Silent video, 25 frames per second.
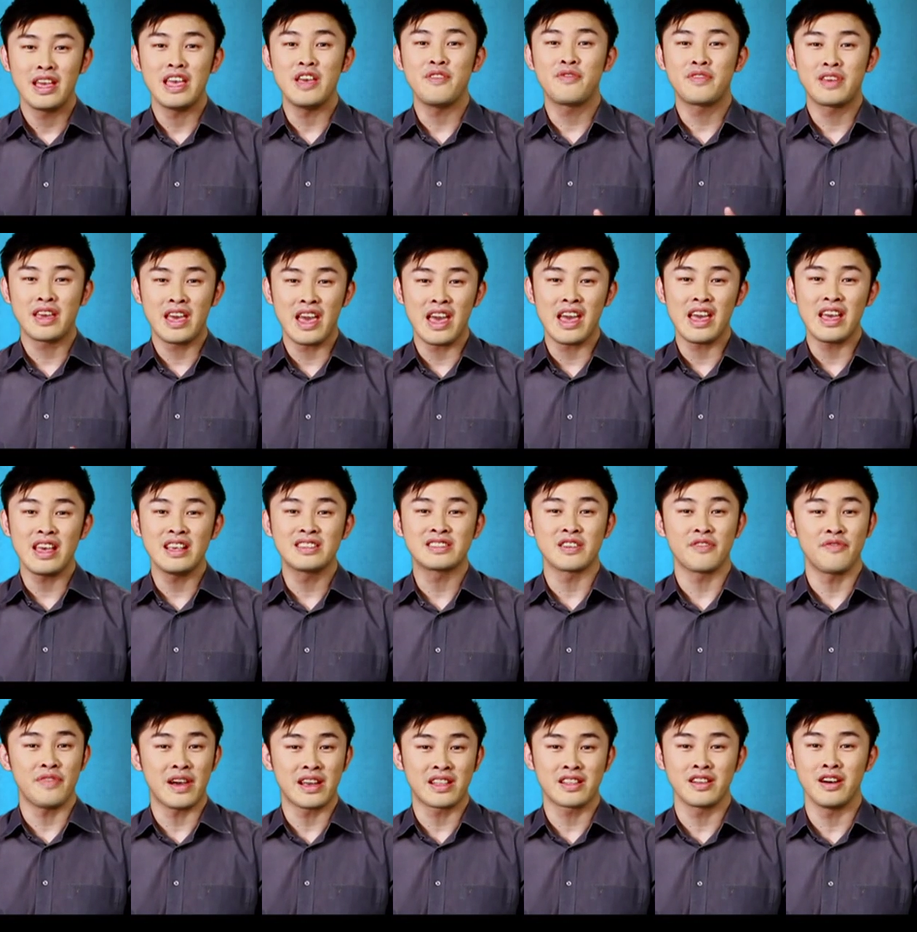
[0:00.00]
if k is
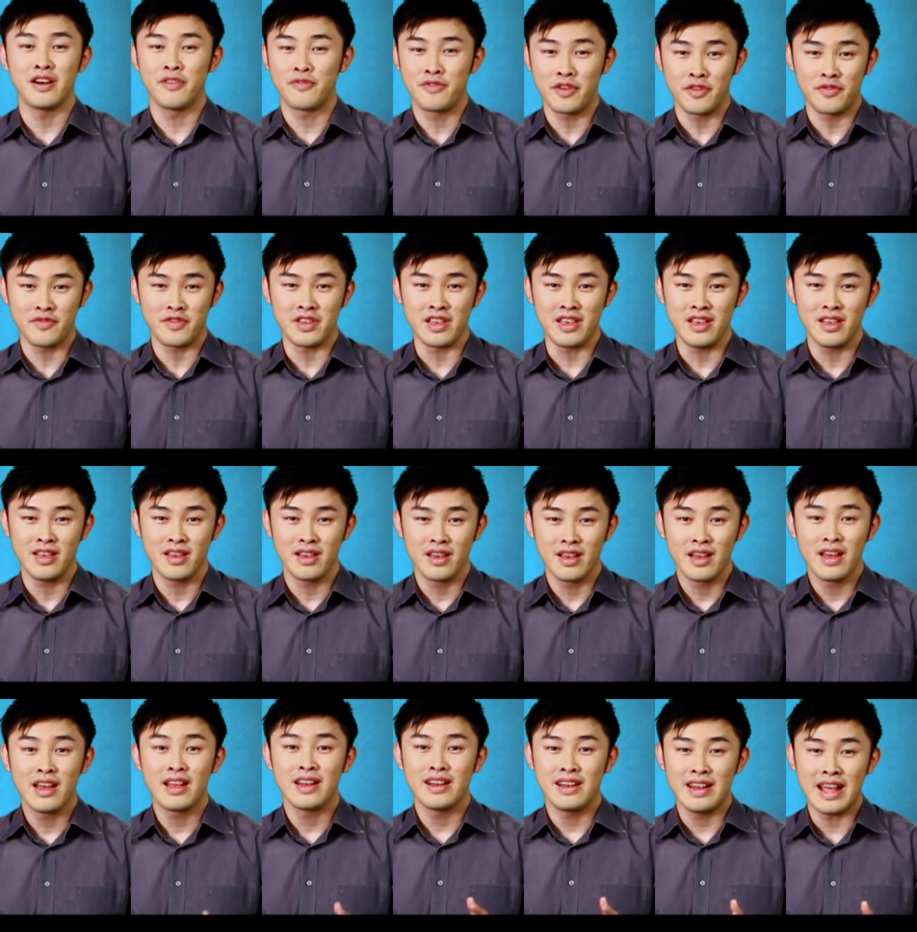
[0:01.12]
a factor of 50,
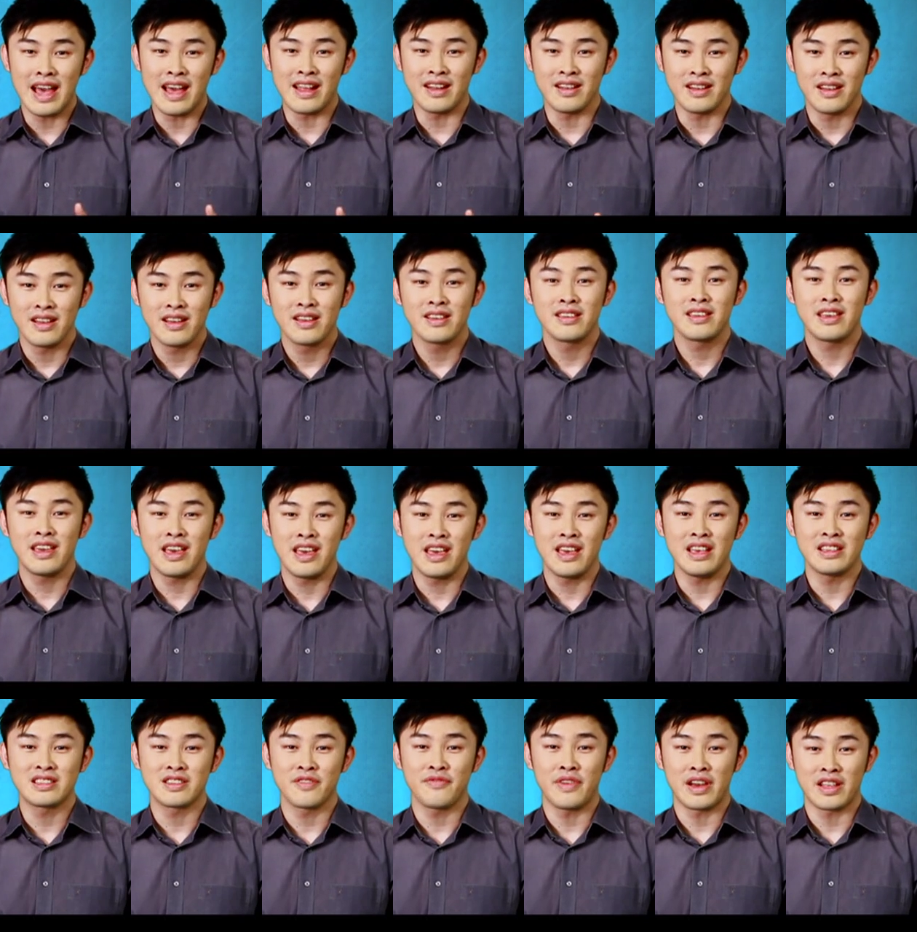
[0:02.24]
then k
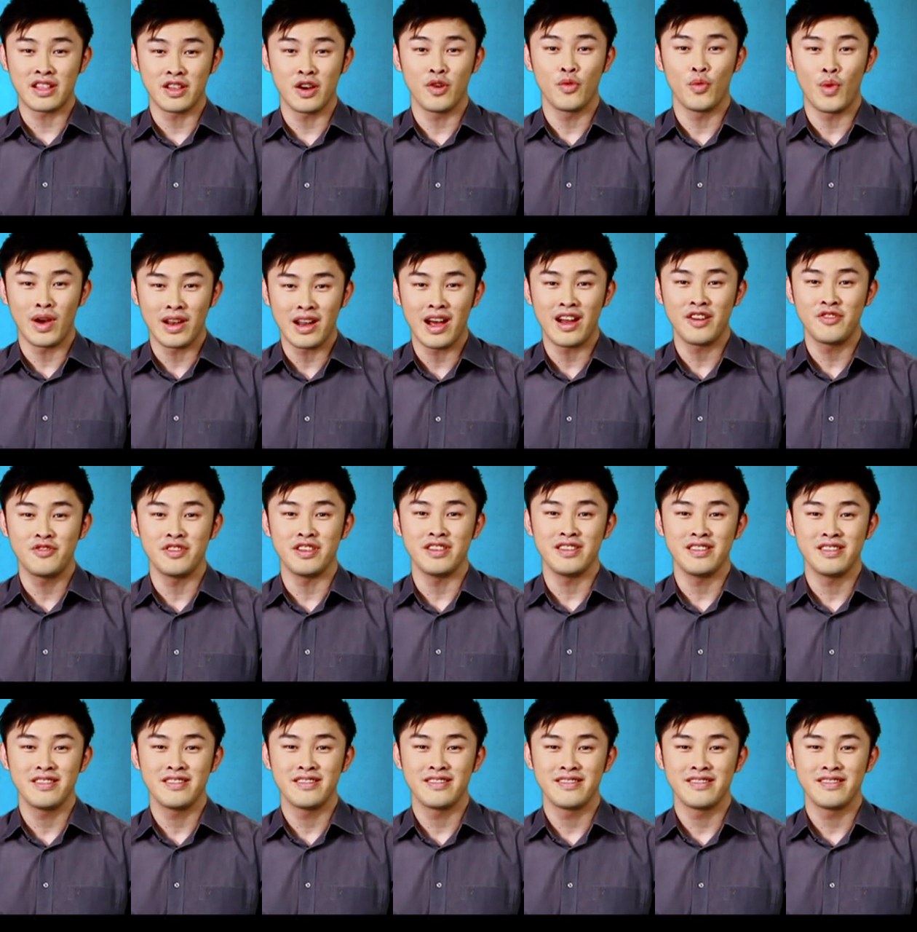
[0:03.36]
is a factor of 100.